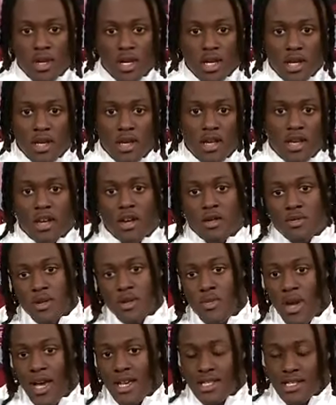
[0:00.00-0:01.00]
It, it, helps
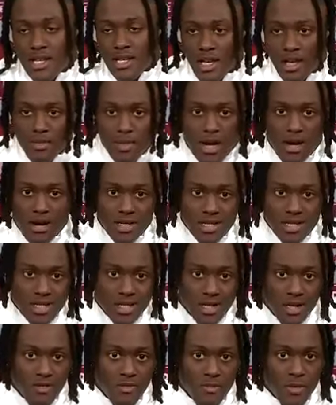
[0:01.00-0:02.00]
the passing game out
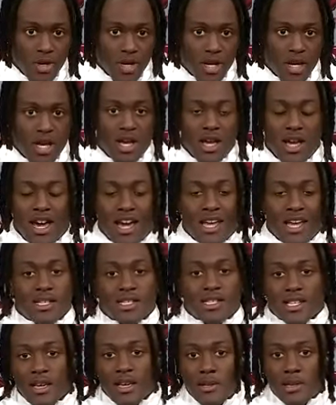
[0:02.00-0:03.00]
and stuff. But
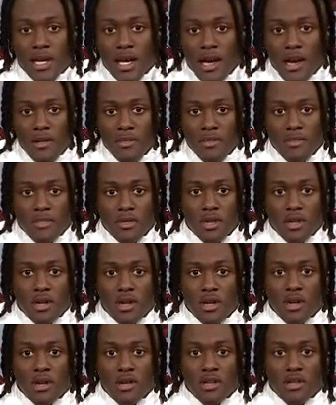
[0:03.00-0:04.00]
at the same time,
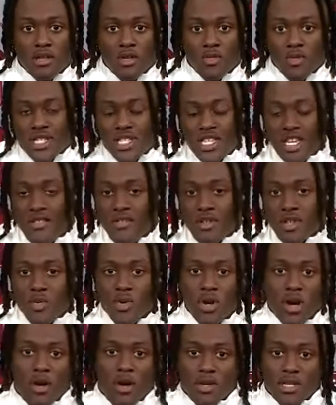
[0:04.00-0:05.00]
uh, the
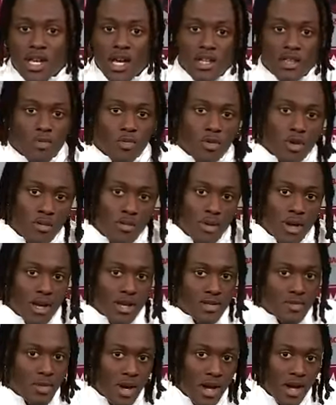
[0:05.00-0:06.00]
receivers, we always got the running
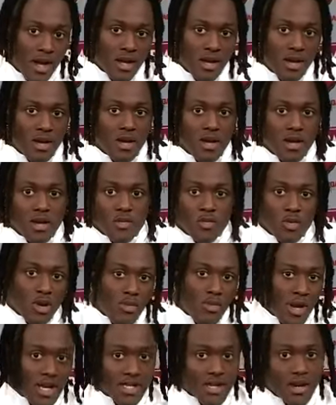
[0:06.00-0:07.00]
backs back
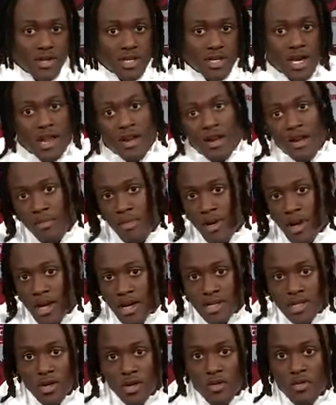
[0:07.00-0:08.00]
running backs always got our
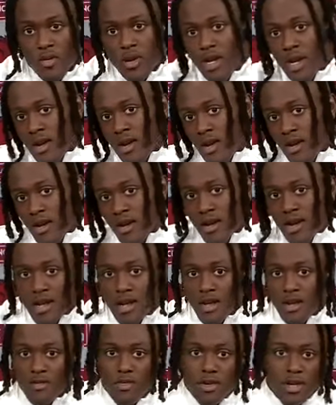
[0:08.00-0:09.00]
back. So if we're not on our
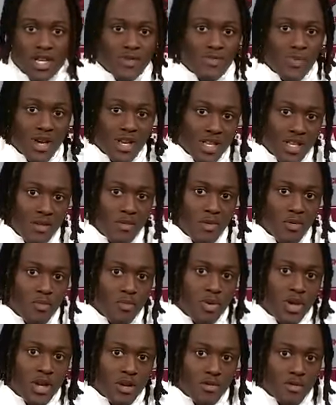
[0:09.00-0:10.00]
game, we expect them
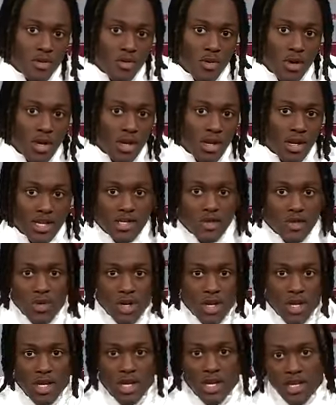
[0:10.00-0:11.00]
to pick up the weight. That's
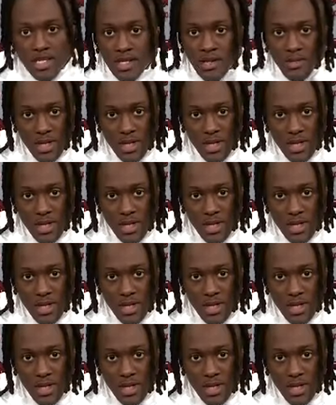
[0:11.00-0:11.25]
just what it is.